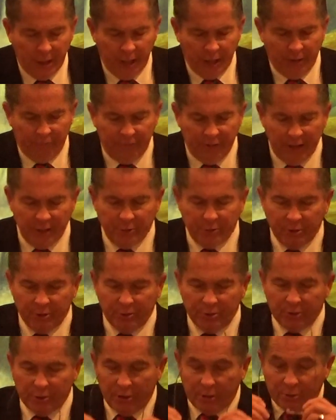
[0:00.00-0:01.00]
in
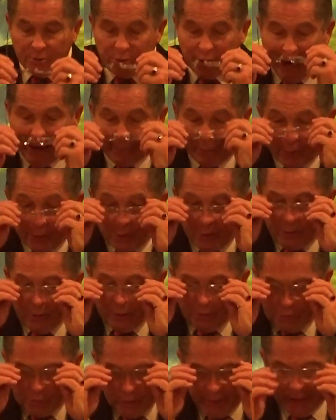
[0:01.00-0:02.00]
Ephesians chapter
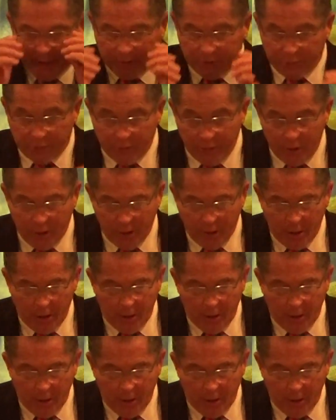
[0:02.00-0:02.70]
six,